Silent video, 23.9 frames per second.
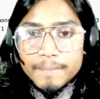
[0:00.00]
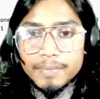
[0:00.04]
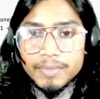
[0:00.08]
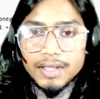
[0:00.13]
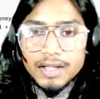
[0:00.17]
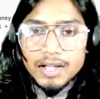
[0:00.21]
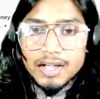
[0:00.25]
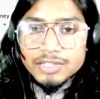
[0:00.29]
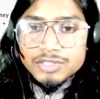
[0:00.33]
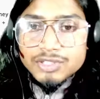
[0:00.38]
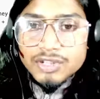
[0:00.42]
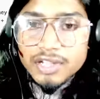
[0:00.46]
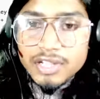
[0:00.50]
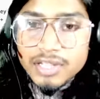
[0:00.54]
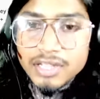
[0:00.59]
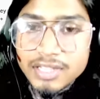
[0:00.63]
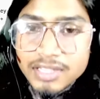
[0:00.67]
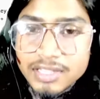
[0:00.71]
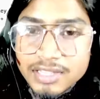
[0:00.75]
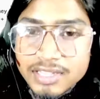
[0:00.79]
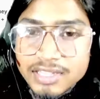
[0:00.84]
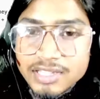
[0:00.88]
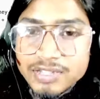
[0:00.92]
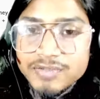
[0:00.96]
Actually
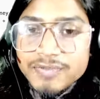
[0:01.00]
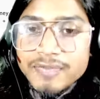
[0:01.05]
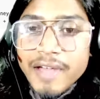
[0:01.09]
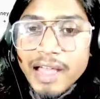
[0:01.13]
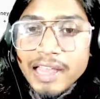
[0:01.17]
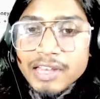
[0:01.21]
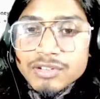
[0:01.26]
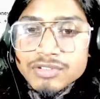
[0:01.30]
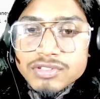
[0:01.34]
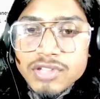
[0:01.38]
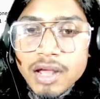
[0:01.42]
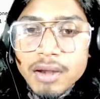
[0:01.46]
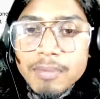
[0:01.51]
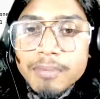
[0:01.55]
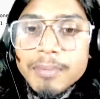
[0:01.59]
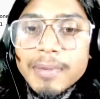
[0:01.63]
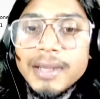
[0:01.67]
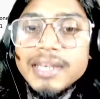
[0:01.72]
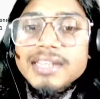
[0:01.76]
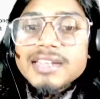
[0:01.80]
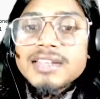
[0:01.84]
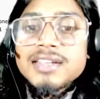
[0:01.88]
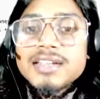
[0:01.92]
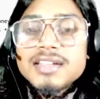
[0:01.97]
these values are
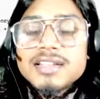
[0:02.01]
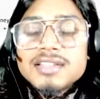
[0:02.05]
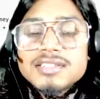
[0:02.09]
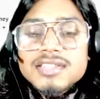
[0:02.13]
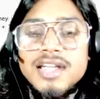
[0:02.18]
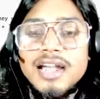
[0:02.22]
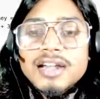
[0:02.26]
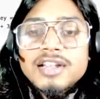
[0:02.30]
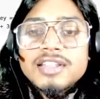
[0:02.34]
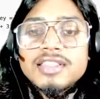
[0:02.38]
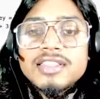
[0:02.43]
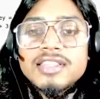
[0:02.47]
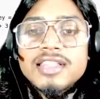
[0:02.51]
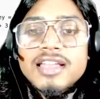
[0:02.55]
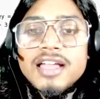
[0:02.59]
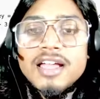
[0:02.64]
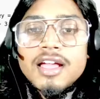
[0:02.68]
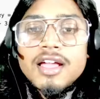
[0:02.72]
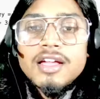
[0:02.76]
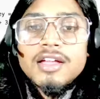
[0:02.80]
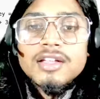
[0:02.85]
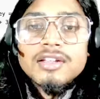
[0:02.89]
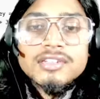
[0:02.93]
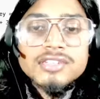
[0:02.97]
money inside
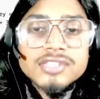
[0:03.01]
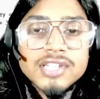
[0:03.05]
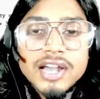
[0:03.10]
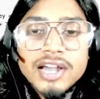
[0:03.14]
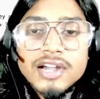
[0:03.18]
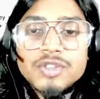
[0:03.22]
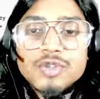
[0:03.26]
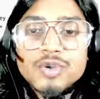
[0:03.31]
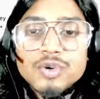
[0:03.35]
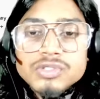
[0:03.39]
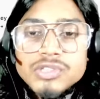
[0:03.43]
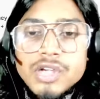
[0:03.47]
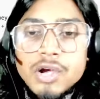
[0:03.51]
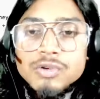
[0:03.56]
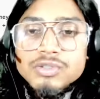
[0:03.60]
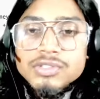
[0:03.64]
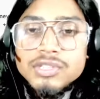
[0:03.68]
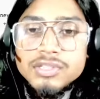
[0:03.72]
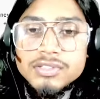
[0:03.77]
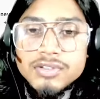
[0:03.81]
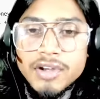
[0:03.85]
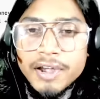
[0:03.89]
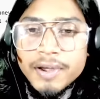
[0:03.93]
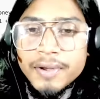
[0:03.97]
those
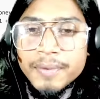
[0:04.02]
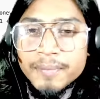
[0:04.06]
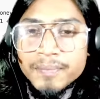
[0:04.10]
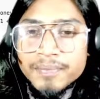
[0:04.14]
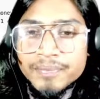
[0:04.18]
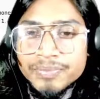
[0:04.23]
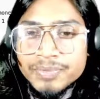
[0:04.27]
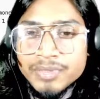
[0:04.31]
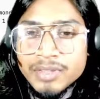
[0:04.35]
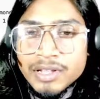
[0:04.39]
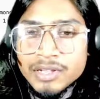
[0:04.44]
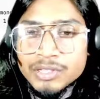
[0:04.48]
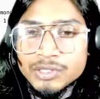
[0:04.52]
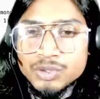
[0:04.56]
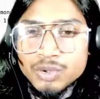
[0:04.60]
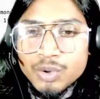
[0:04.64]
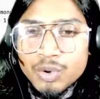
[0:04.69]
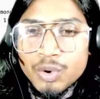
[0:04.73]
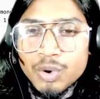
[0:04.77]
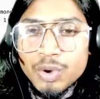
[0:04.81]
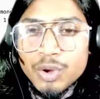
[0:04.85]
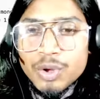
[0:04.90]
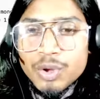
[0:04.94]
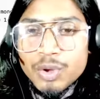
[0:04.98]
houses, right?
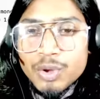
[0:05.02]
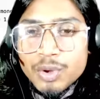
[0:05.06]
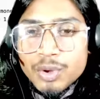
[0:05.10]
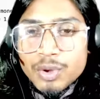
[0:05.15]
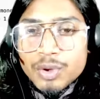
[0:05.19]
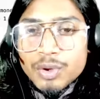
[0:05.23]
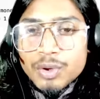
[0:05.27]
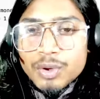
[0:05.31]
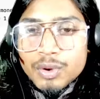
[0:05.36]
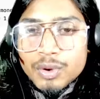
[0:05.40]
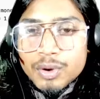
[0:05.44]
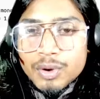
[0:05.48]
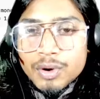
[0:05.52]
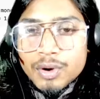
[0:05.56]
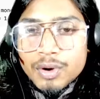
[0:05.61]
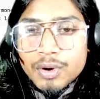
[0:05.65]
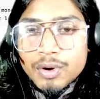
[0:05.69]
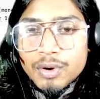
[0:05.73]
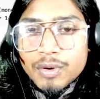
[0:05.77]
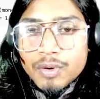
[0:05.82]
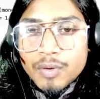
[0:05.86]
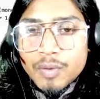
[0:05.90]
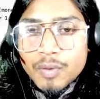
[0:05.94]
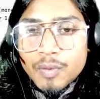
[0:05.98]
So
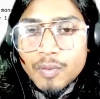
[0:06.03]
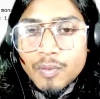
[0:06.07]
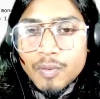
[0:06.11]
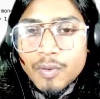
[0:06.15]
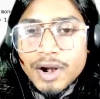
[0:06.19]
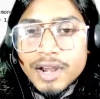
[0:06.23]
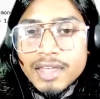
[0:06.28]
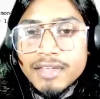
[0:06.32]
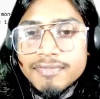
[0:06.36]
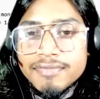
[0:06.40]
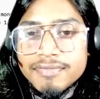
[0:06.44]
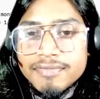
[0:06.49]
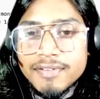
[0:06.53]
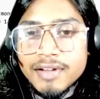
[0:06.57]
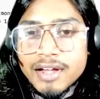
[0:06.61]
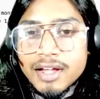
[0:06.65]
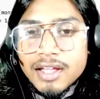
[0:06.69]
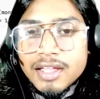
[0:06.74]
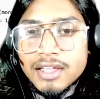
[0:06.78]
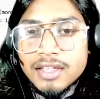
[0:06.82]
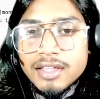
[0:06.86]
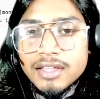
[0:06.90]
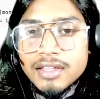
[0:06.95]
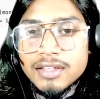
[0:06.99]
what if
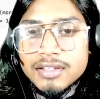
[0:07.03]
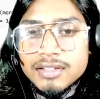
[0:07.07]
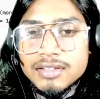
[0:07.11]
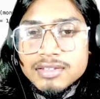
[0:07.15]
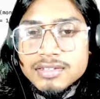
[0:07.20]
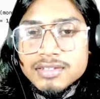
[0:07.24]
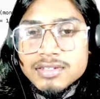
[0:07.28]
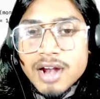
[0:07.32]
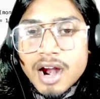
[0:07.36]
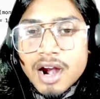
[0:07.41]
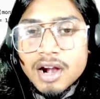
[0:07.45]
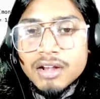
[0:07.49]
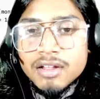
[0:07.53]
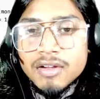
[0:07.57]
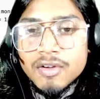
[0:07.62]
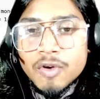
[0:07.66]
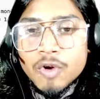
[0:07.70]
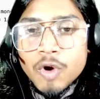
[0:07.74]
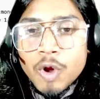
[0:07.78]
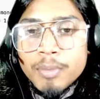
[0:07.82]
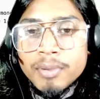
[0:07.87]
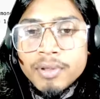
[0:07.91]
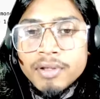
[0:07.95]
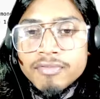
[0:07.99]
I start
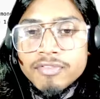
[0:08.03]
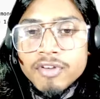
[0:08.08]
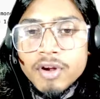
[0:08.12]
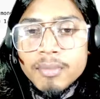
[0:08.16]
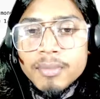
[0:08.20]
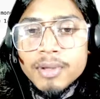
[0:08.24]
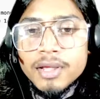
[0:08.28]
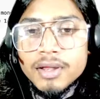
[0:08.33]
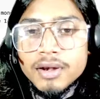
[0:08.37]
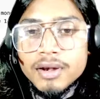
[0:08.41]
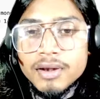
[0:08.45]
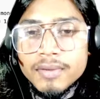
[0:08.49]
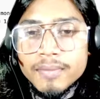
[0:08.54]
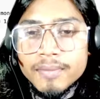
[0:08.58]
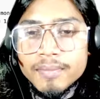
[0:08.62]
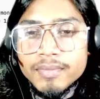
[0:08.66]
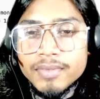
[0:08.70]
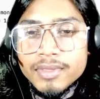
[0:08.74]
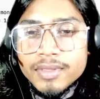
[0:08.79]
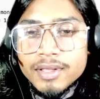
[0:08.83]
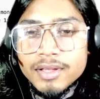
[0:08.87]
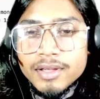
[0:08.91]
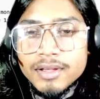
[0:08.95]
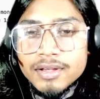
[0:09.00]
robbing from here?
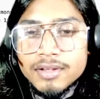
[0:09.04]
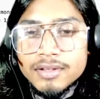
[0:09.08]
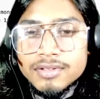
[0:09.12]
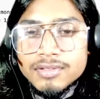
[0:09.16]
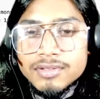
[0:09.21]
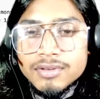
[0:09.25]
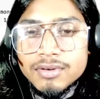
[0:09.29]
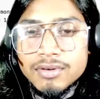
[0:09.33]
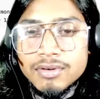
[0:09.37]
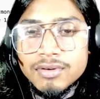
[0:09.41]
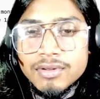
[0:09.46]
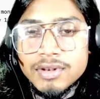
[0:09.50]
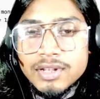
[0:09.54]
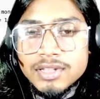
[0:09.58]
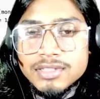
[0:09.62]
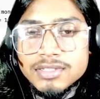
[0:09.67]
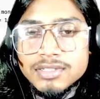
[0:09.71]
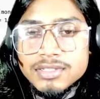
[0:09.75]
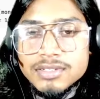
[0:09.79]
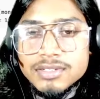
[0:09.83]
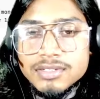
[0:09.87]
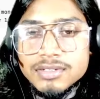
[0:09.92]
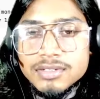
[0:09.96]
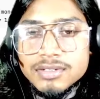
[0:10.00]
So
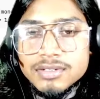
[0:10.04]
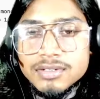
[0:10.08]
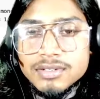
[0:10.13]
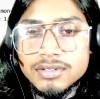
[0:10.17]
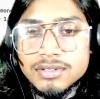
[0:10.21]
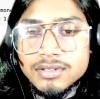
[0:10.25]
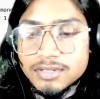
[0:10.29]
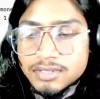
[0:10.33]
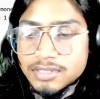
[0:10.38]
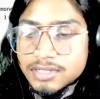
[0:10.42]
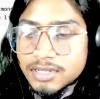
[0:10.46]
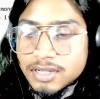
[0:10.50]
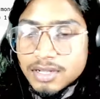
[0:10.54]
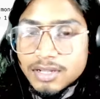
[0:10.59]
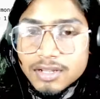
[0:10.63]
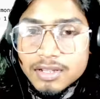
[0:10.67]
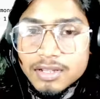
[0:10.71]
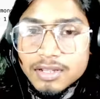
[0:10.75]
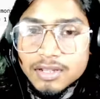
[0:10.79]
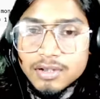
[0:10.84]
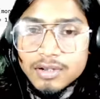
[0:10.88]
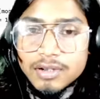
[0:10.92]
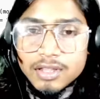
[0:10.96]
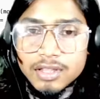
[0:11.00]
let's take
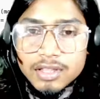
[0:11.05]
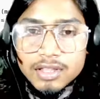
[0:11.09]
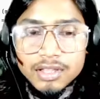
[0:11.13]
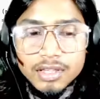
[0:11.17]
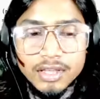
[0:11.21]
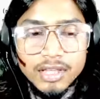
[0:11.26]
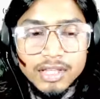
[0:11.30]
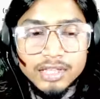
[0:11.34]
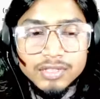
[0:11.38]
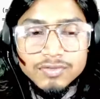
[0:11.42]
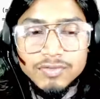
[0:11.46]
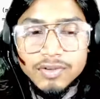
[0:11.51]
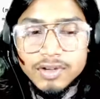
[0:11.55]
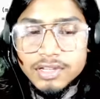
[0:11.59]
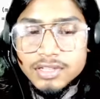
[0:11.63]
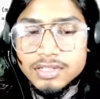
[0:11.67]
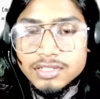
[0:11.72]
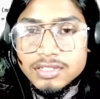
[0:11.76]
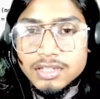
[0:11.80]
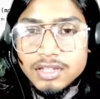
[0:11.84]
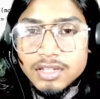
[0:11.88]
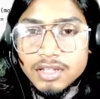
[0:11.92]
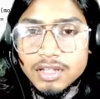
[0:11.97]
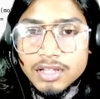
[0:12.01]
the case 1
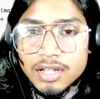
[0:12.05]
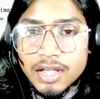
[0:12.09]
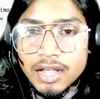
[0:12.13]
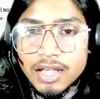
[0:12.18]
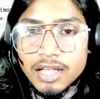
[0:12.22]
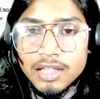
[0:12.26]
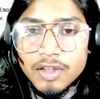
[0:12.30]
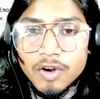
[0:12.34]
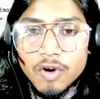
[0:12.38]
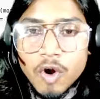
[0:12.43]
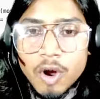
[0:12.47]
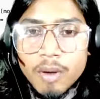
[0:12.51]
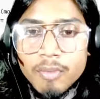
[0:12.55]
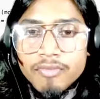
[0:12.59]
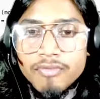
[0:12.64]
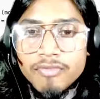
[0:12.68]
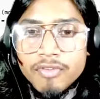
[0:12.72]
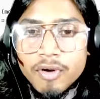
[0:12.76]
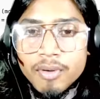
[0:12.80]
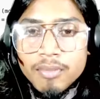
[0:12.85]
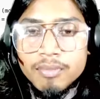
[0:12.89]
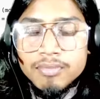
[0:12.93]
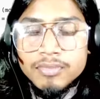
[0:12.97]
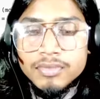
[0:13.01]
is I rob
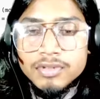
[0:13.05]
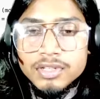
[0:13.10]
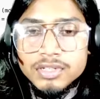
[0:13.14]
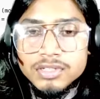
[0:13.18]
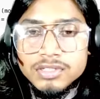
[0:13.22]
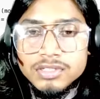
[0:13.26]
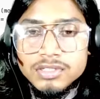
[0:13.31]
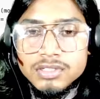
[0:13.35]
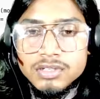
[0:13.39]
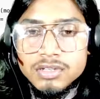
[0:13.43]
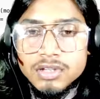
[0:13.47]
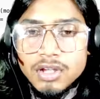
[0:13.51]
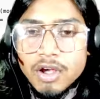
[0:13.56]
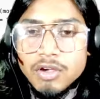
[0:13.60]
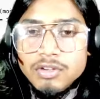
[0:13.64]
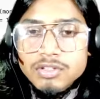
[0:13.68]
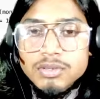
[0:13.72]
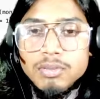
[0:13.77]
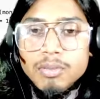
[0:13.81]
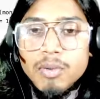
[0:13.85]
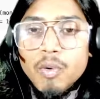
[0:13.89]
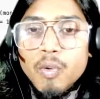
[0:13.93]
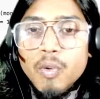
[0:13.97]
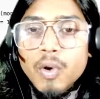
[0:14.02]
from this house
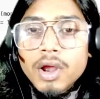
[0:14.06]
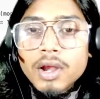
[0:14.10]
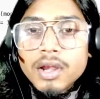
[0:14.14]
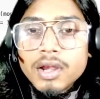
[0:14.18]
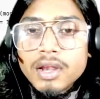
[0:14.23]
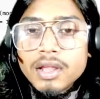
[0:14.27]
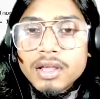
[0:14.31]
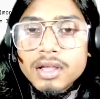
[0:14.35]
number 1,